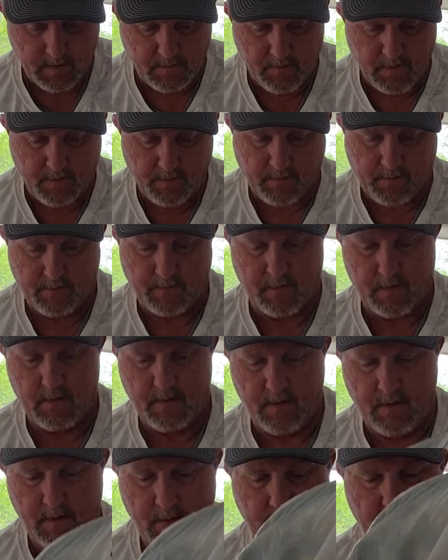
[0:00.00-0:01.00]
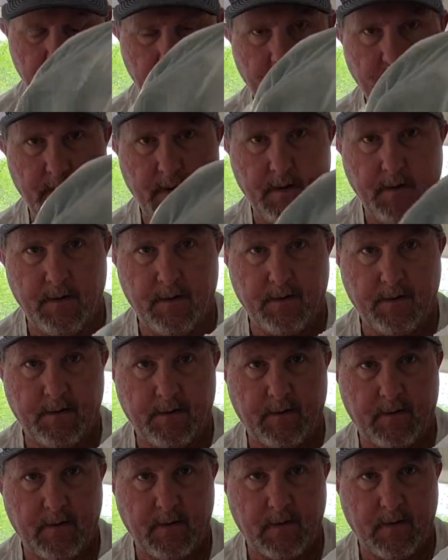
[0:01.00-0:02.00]
most of all
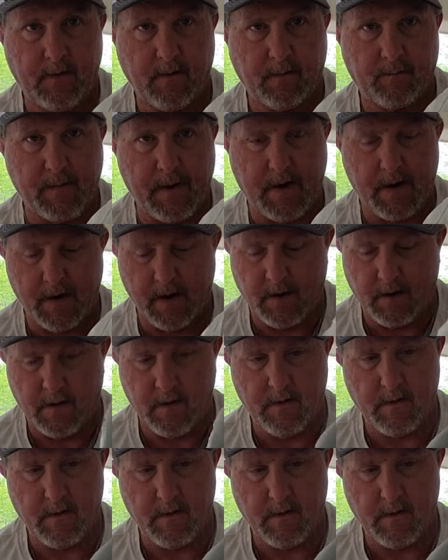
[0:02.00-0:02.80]
is this bag.